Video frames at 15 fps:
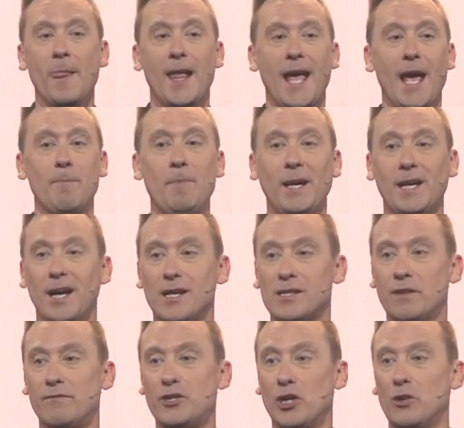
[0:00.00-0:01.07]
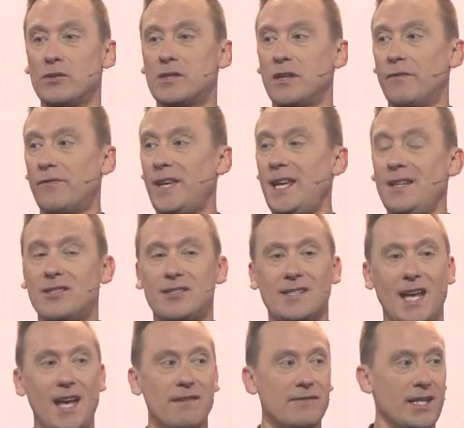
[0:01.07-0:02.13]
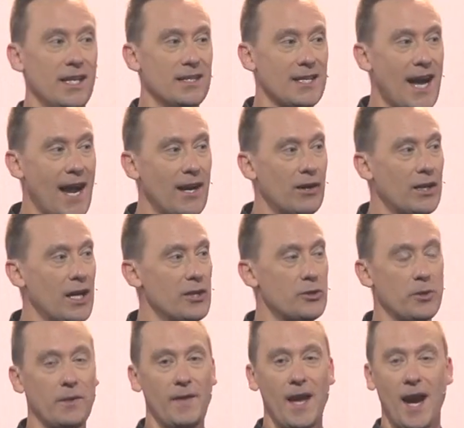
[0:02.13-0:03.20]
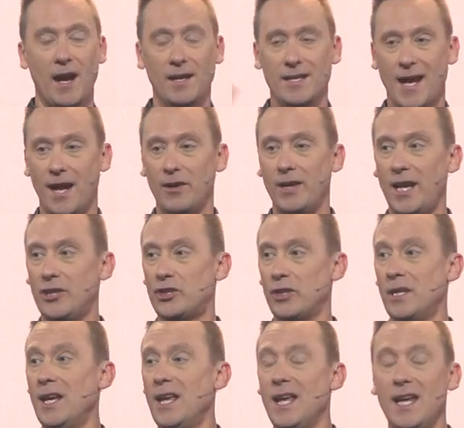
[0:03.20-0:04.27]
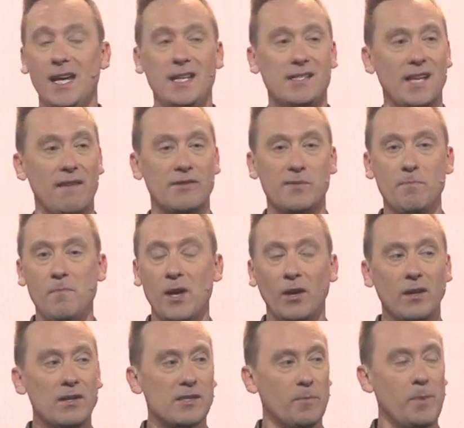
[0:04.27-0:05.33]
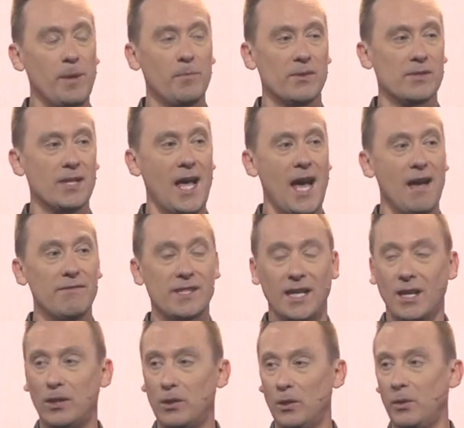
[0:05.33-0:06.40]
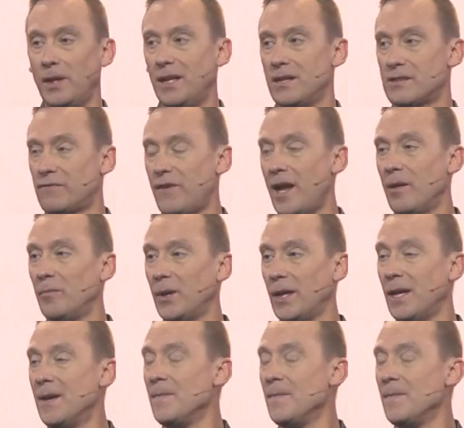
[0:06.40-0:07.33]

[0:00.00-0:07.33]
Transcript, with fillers: And because of Joseph, he saves the entire country, the entire nation. He saves millions of people's lives, including his family.